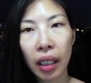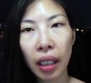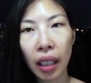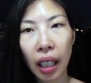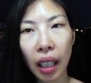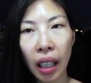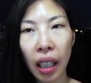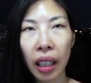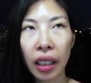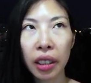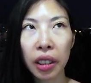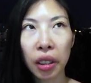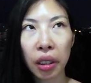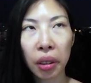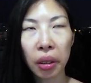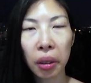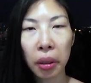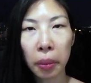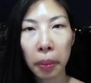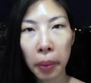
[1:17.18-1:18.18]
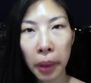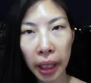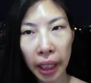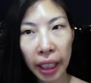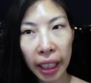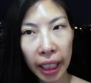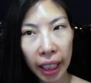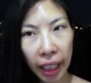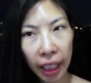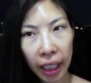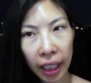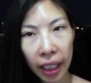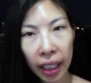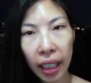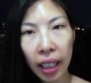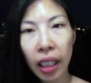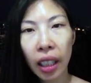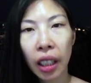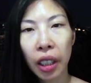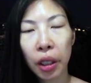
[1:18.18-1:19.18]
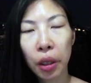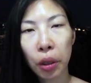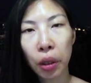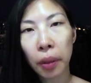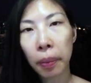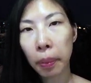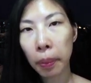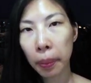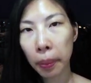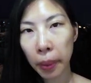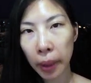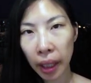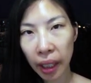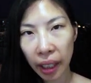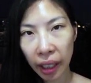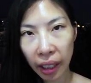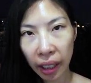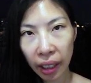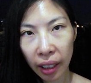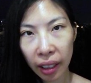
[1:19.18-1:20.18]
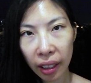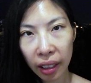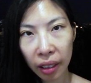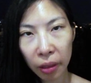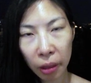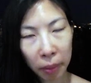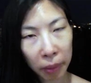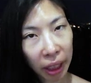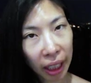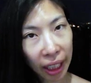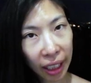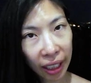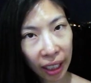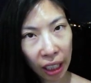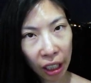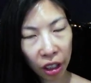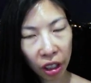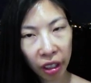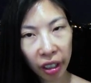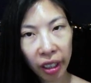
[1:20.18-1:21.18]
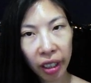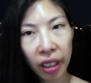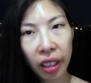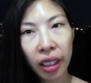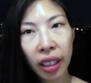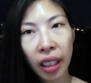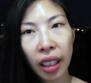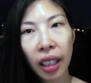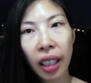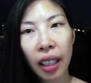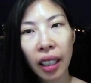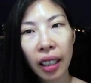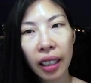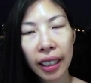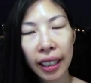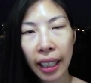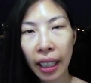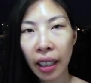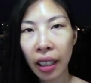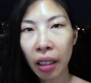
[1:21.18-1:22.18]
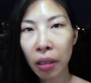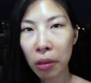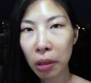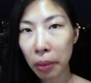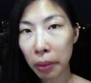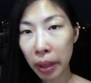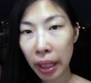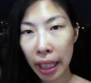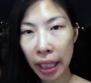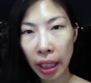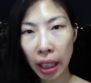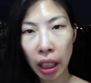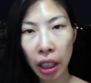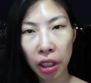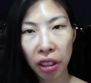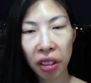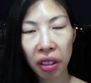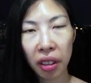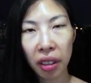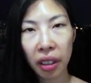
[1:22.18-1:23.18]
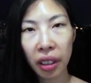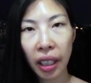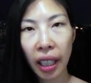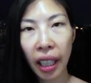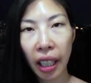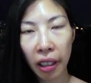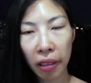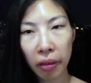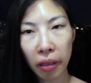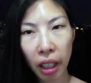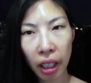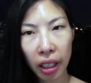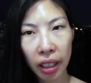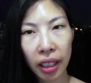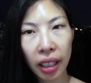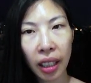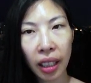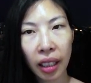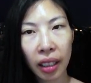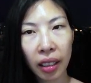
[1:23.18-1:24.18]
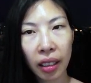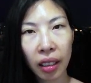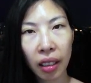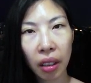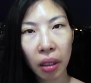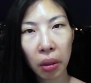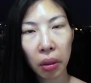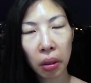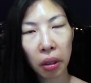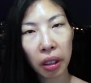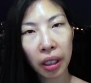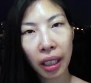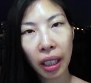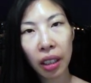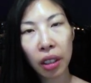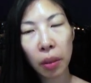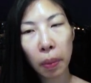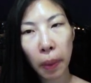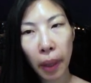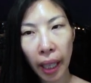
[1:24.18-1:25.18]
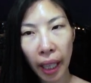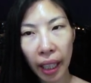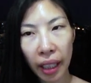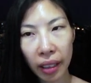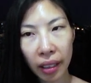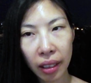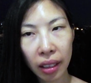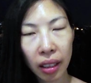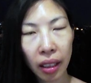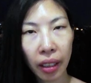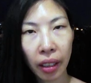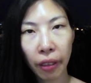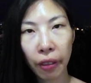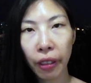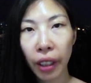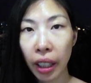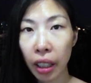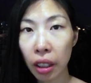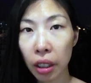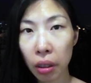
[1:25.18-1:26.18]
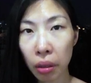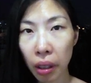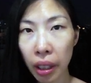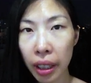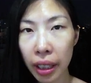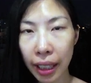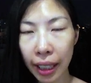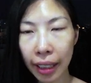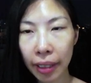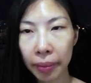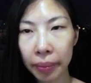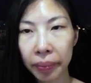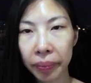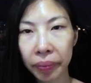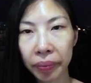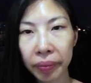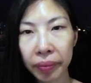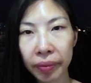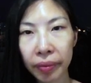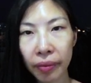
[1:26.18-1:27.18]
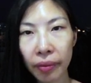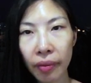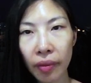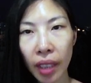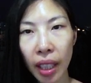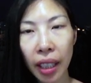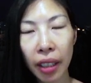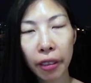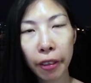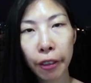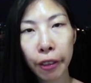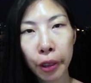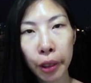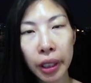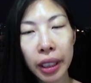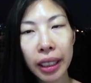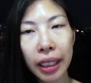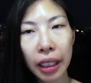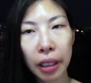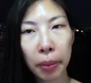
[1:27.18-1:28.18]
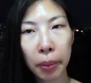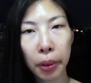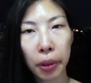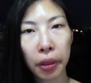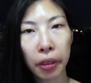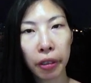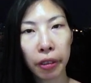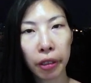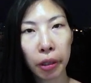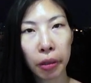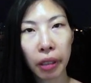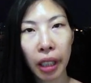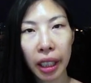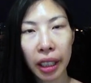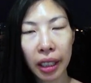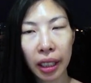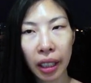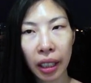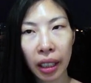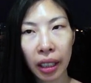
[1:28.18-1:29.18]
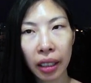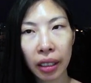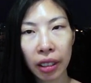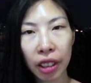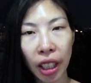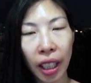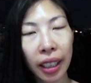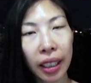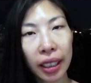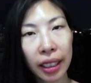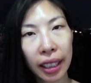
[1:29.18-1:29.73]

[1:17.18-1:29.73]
Hanyu Pinyin, Yuping romanization, Yale romanization, handwriting, or touchpads like finger tracing, and voice input for writing Chinese